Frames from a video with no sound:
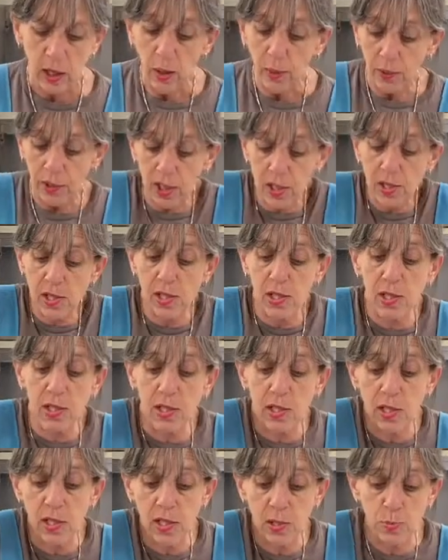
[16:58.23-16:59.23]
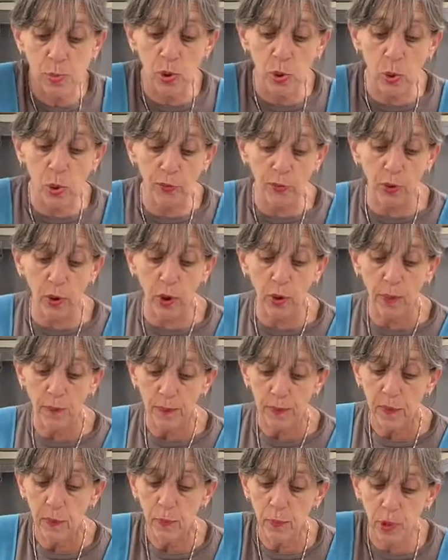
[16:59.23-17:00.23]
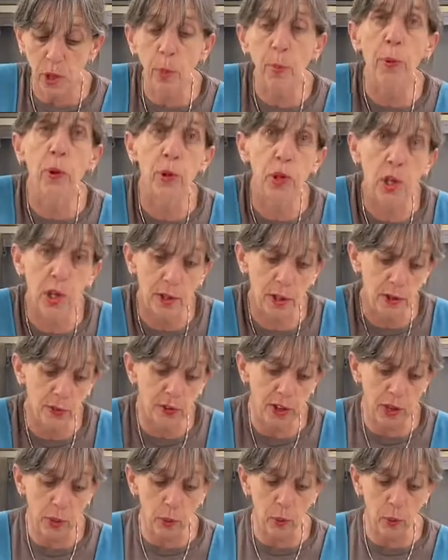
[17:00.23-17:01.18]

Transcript: because this is this beautiful purple cauliflower,